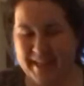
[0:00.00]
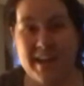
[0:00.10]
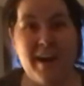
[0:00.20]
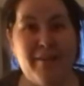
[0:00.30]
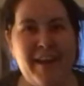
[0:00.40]

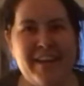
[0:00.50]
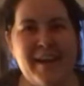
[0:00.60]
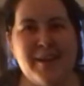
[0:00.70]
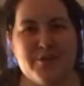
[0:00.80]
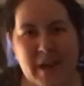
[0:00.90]
All right,
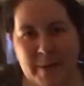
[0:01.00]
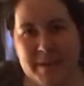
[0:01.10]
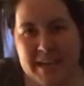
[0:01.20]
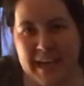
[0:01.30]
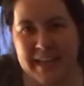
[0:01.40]
so now I'm
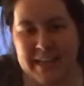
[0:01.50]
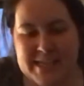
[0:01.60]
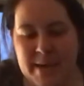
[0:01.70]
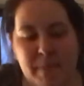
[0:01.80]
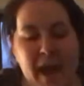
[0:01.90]
gonna get cleaned
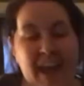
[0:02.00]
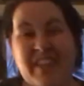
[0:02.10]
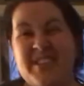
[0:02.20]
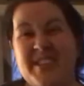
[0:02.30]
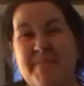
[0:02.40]
up and
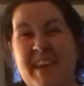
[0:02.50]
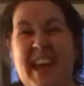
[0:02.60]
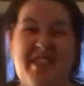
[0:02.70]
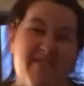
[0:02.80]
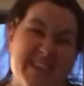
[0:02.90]
then start
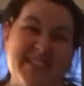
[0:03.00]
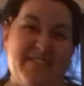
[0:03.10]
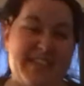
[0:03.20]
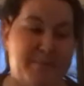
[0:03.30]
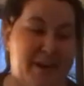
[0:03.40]
making the rest of
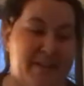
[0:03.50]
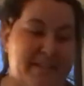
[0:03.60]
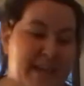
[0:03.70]
these bitters.